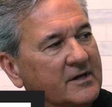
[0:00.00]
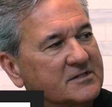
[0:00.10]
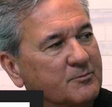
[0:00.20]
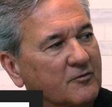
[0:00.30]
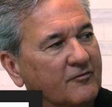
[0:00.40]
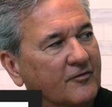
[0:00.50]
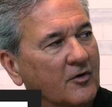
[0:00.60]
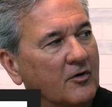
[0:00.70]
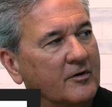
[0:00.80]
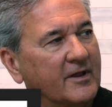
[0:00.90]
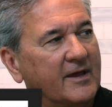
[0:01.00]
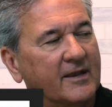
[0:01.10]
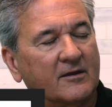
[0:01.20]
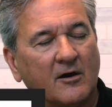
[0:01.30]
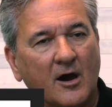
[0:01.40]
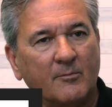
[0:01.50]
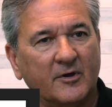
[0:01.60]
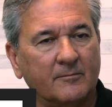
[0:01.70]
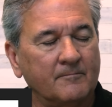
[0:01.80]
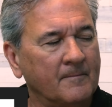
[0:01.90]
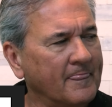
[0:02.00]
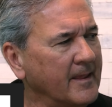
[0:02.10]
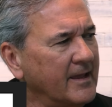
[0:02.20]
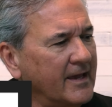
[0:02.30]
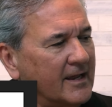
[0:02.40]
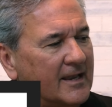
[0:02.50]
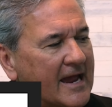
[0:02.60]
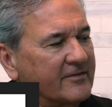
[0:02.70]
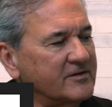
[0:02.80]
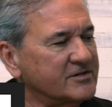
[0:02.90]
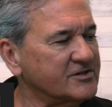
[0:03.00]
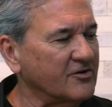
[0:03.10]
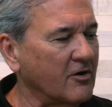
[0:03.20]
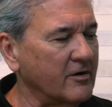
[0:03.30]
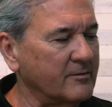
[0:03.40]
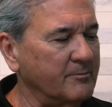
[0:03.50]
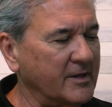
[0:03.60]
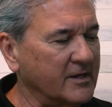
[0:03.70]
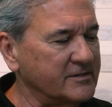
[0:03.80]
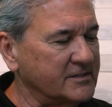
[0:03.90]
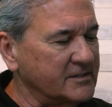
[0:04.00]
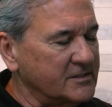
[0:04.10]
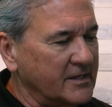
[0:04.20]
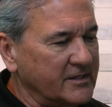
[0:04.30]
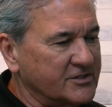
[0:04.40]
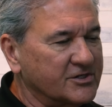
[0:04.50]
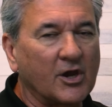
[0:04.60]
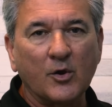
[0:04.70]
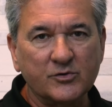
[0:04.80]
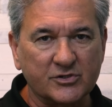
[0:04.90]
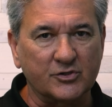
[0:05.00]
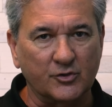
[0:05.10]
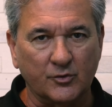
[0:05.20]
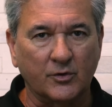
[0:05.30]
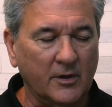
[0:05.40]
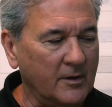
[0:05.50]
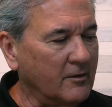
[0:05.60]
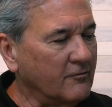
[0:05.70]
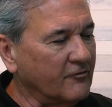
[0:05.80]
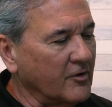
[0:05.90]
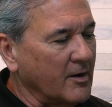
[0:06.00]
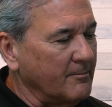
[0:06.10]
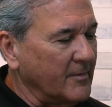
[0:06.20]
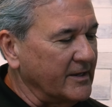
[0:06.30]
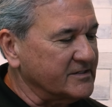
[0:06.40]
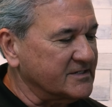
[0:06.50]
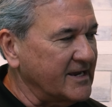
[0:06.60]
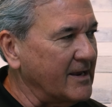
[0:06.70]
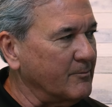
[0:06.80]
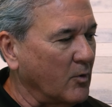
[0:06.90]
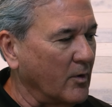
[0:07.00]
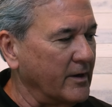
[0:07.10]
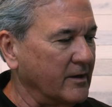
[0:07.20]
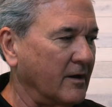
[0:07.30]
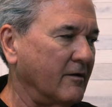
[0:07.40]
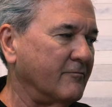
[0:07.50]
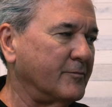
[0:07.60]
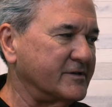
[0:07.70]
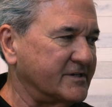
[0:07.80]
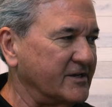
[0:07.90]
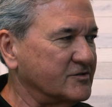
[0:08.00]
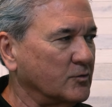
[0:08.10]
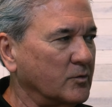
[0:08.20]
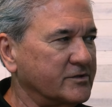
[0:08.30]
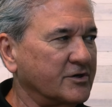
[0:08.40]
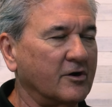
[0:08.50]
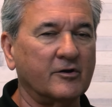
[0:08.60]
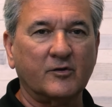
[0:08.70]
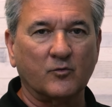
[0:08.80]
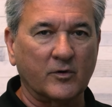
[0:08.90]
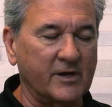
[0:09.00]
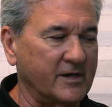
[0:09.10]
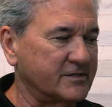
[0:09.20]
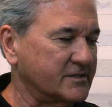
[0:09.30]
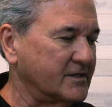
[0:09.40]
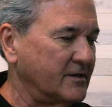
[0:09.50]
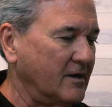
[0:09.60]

It's preferred and common. And I like this chart because it shows you from a standpoint of potential return and risk.